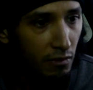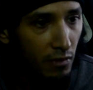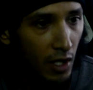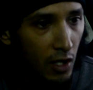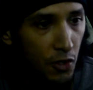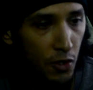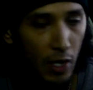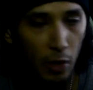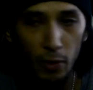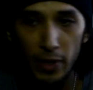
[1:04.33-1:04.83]

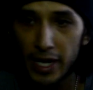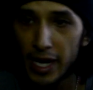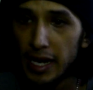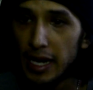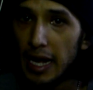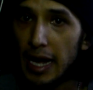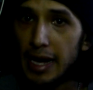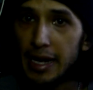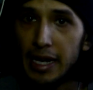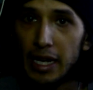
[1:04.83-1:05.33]
So I went
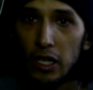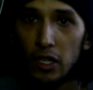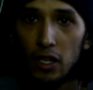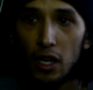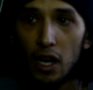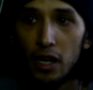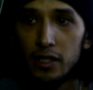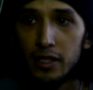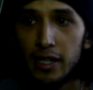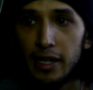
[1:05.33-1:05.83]
online, I
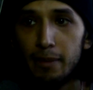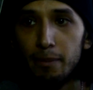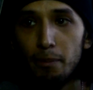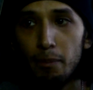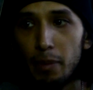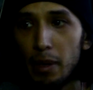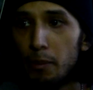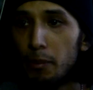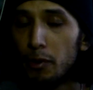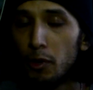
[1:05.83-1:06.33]
looked, and I've
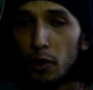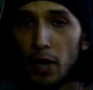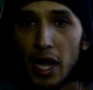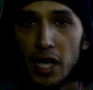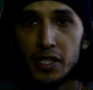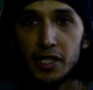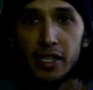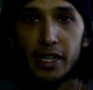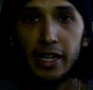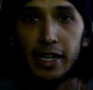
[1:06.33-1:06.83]
been
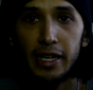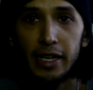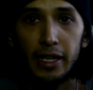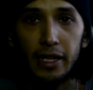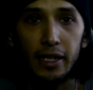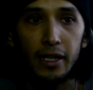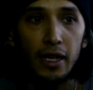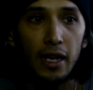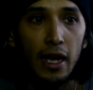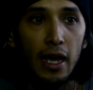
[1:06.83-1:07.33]

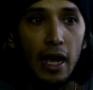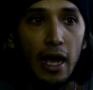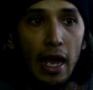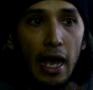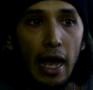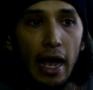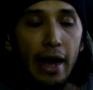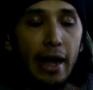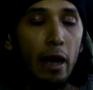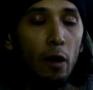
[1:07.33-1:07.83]
procrastinating,
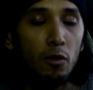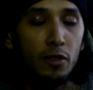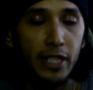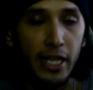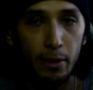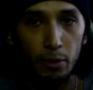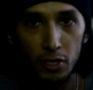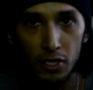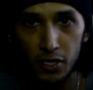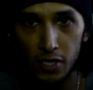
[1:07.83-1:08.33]
and I was
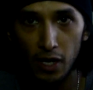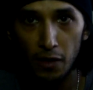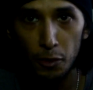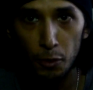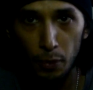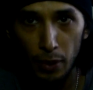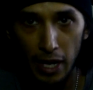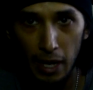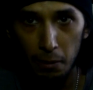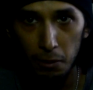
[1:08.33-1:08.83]
able to solve the
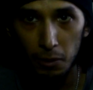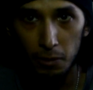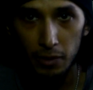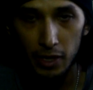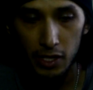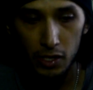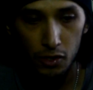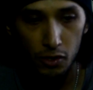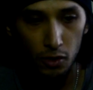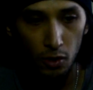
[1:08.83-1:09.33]
problem.
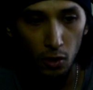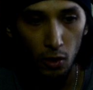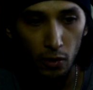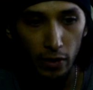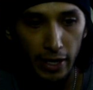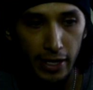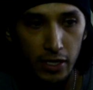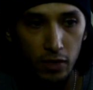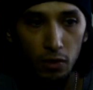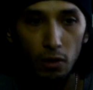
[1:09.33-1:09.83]
So
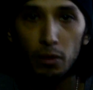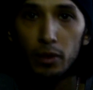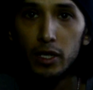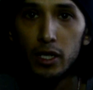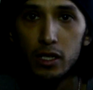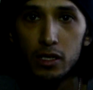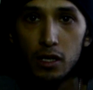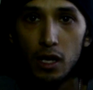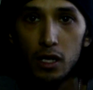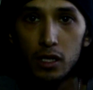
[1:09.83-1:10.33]
that's what we're
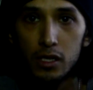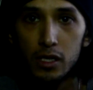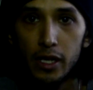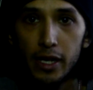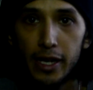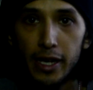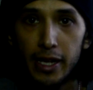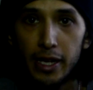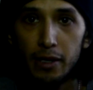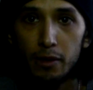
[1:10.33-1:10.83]
going to talk
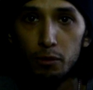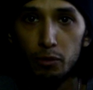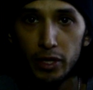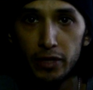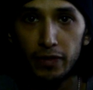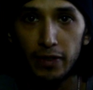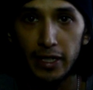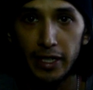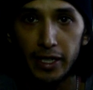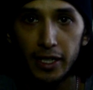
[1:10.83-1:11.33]
today
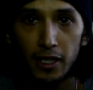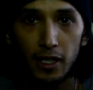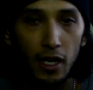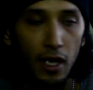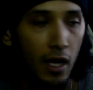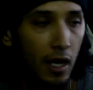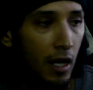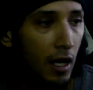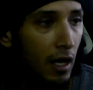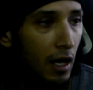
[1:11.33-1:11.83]
briefly
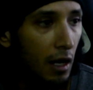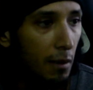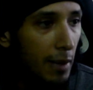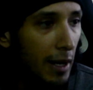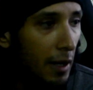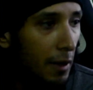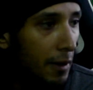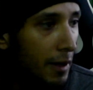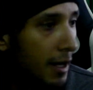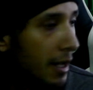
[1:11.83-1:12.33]

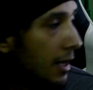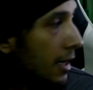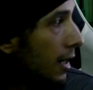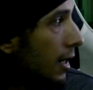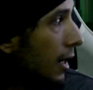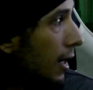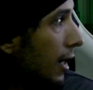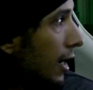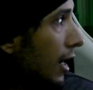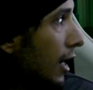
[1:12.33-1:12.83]
about.
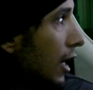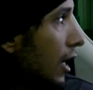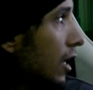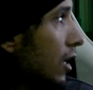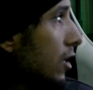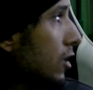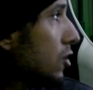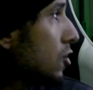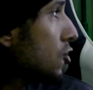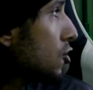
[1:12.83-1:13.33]

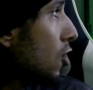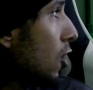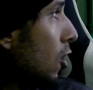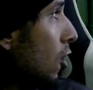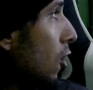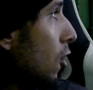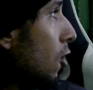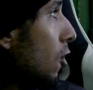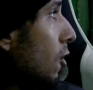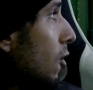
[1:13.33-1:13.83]

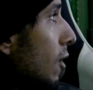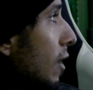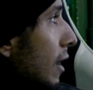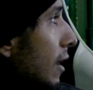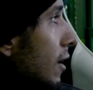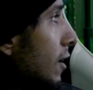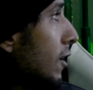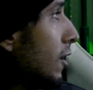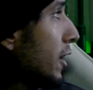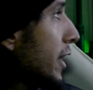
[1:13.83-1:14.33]
So
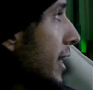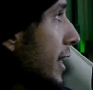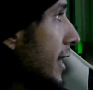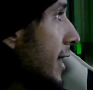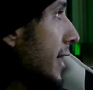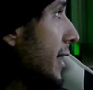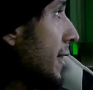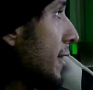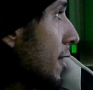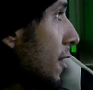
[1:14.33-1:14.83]
looking
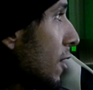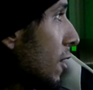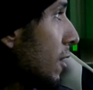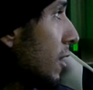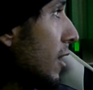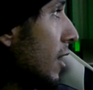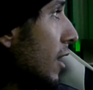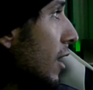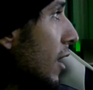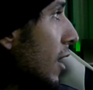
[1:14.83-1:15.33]
here,
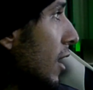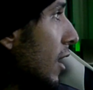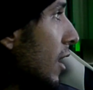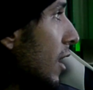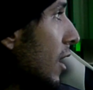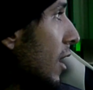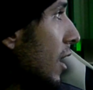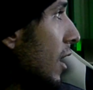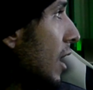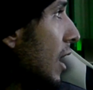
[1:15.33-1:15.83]

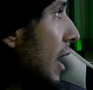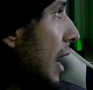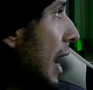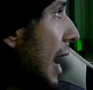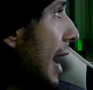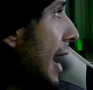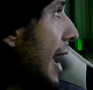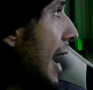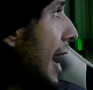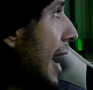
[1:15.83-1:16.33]

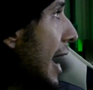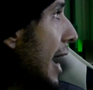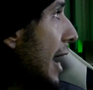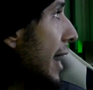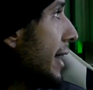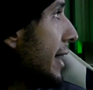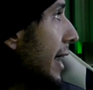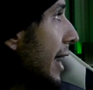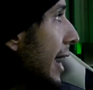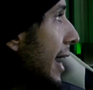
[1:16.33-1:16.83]
I
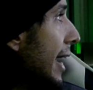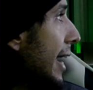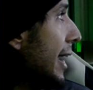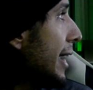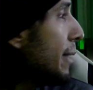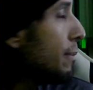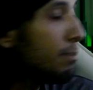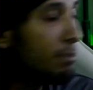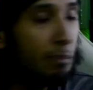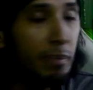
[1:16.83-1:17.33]
had
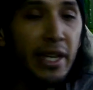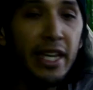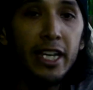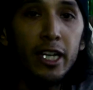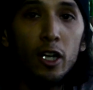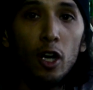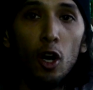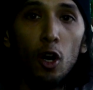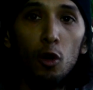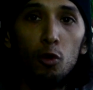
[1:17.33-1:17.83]
a
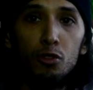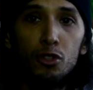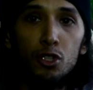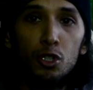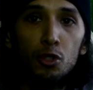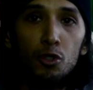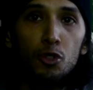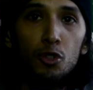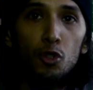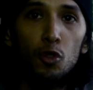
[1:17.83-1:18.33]

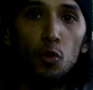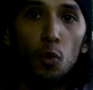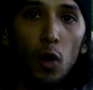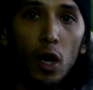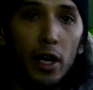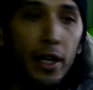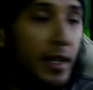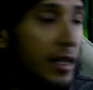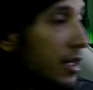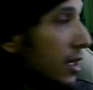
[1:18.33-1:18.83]

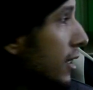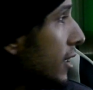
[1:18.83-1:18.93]
PO221